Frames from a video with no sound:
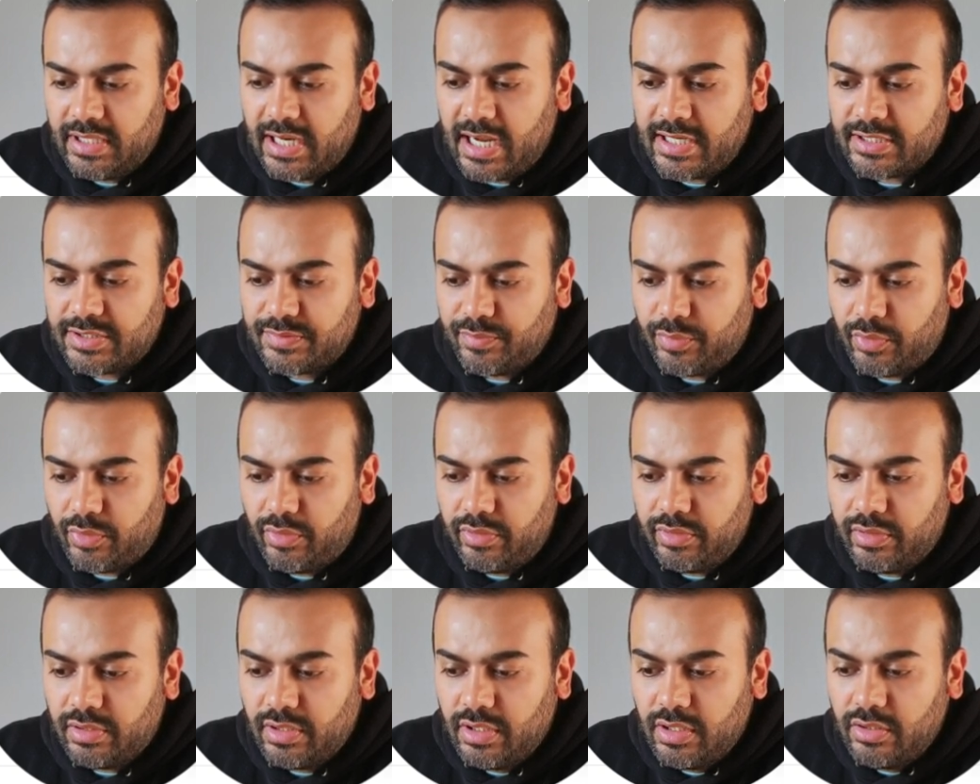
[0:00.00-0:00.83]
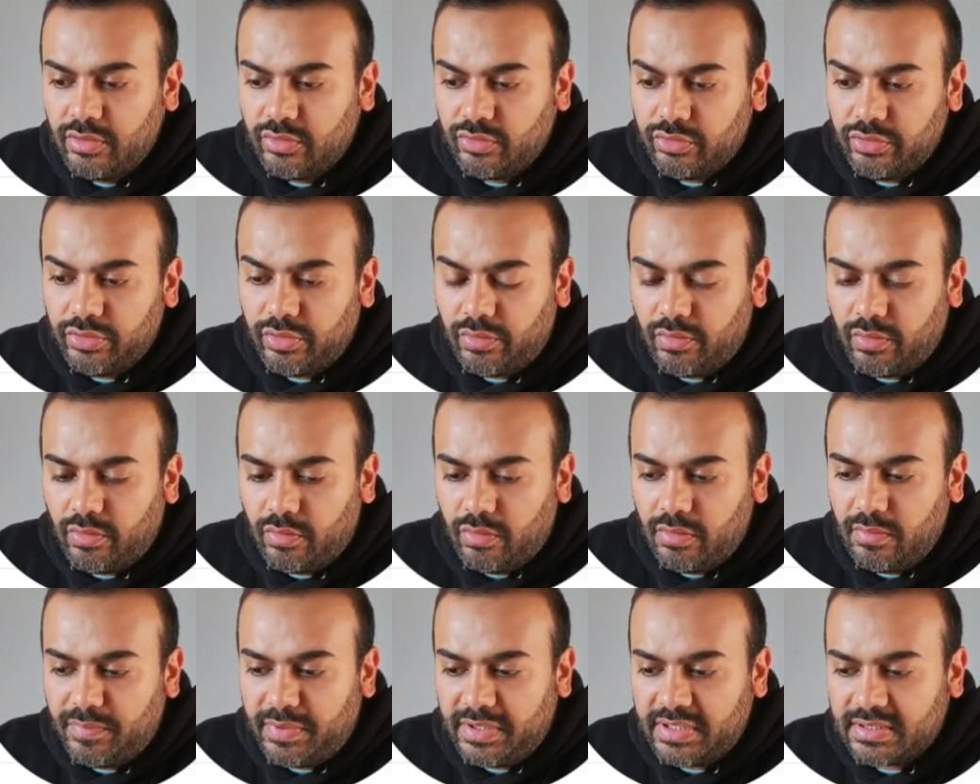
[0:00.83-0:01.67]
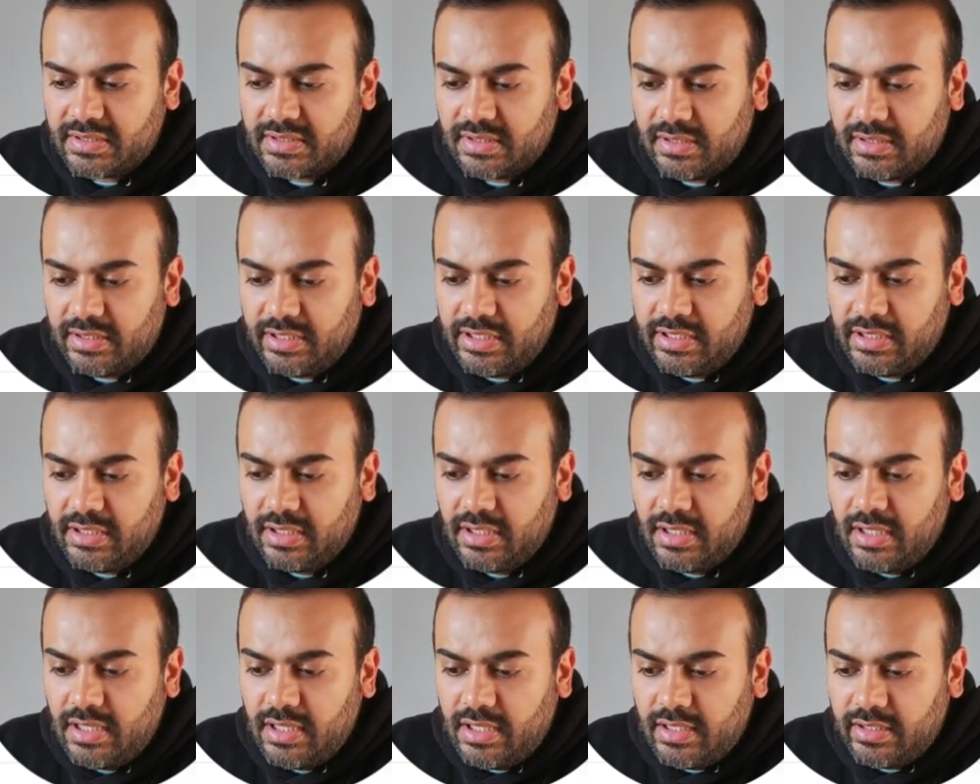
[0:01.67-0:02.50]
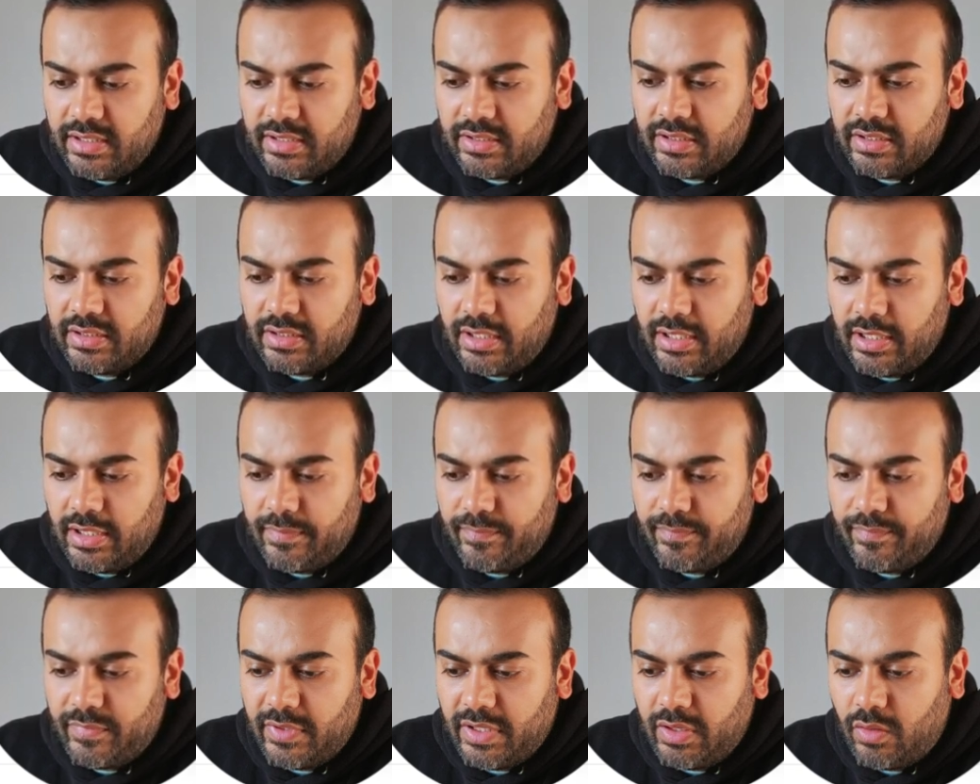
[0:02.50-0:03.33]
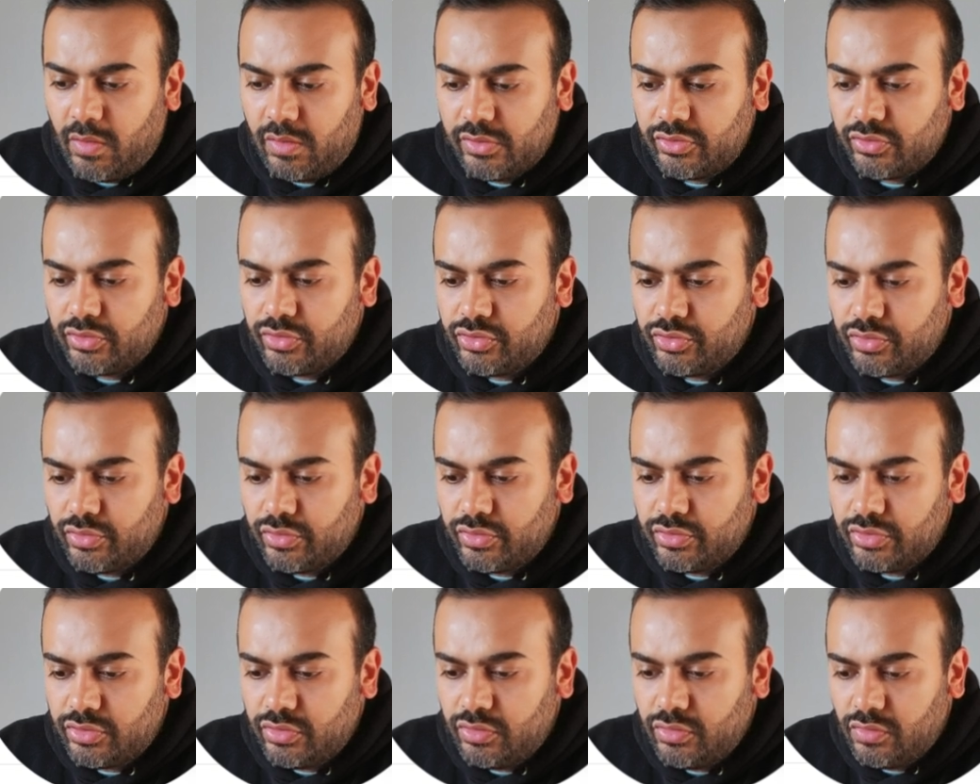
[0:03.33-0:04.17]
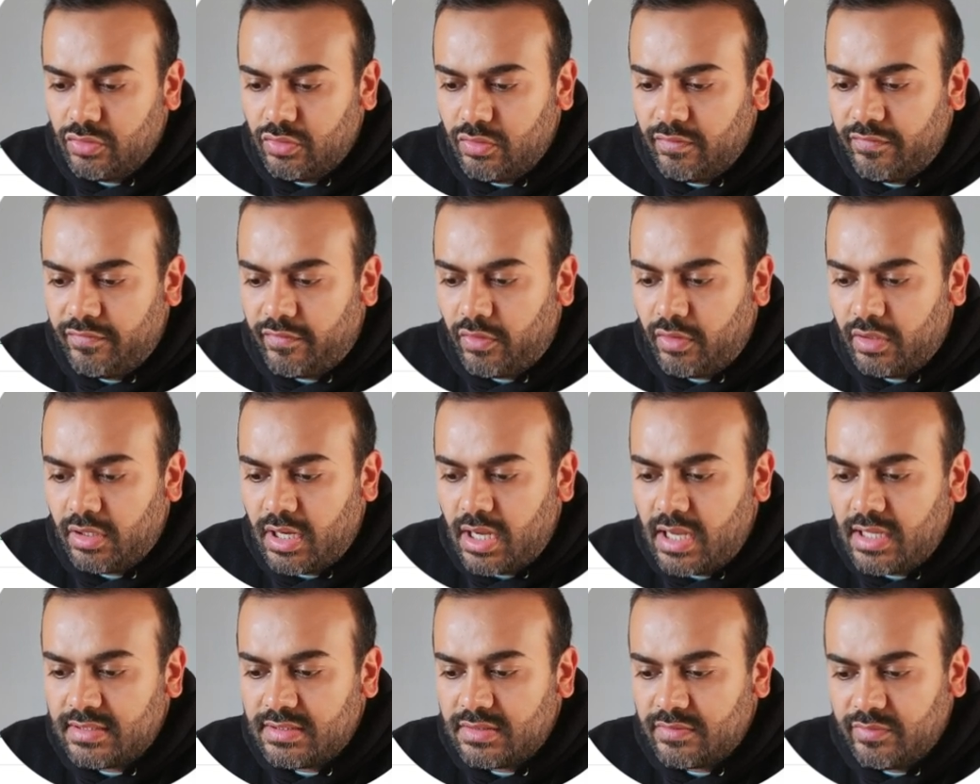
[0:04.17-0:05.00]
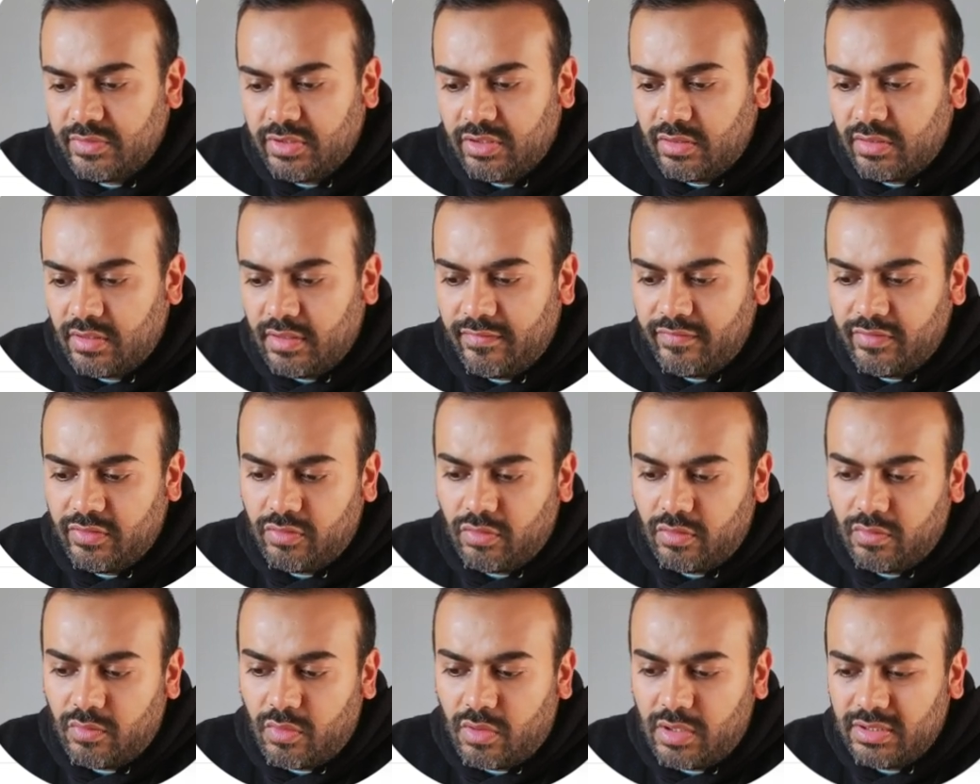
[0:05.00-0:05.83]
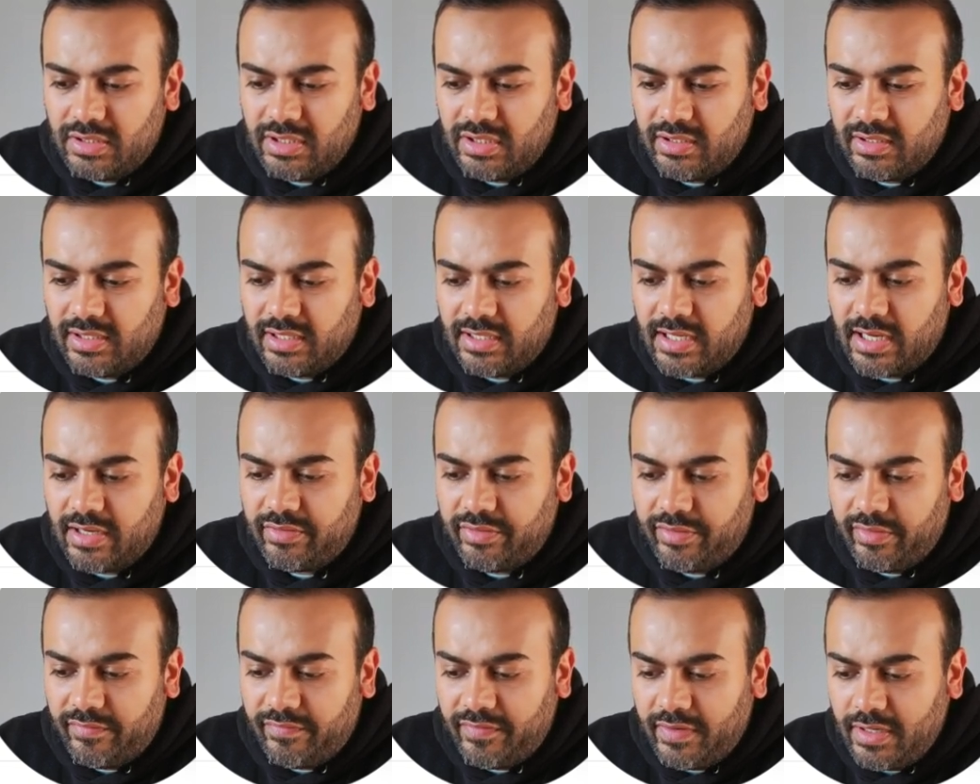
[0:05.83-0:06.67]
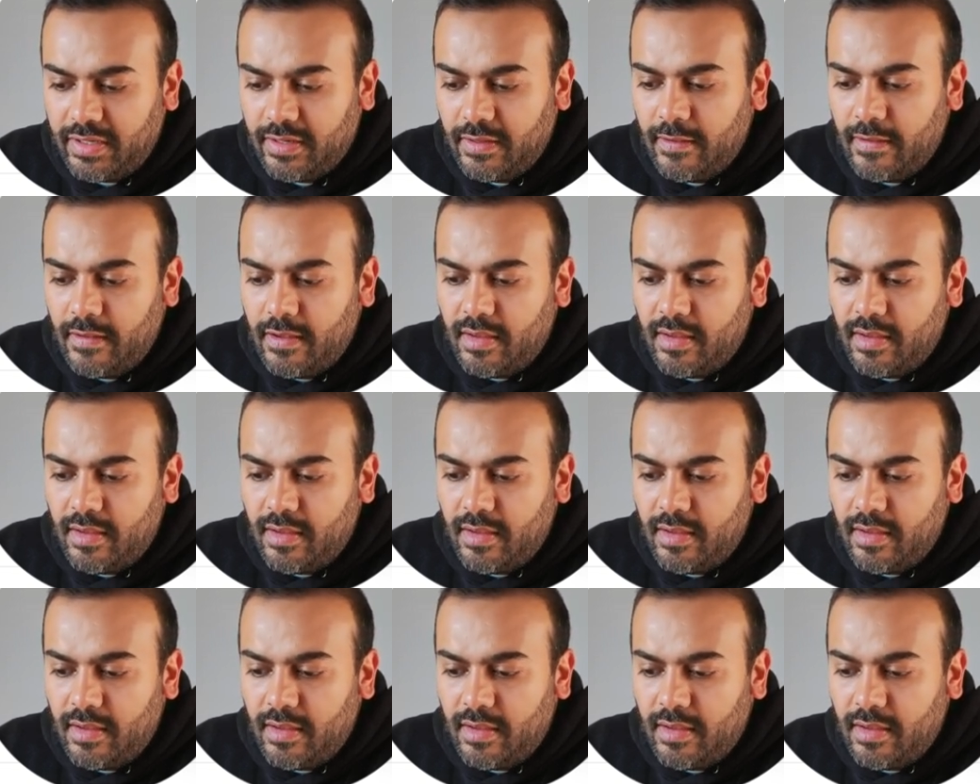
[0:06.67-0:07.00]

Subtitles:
dashboard to your own personal need. It also shows you forecast. If you don't want it, you can get rid of it.